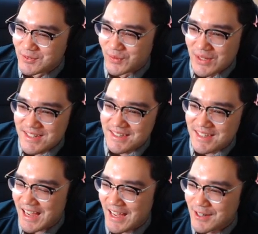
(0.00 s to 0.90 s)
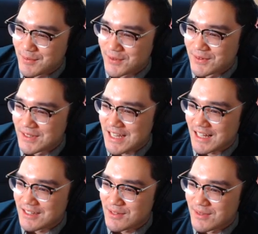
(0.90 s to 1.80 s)
wasn't the animal the
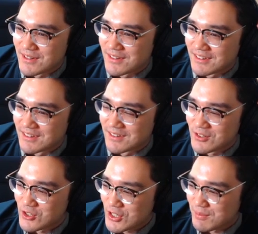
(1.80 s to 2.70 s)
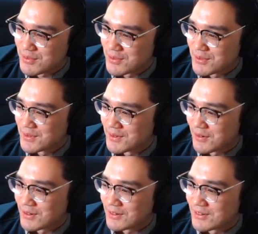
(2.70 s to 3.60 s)
talisman the sheep
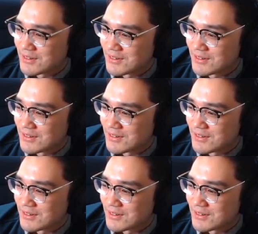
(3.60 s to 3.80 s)
or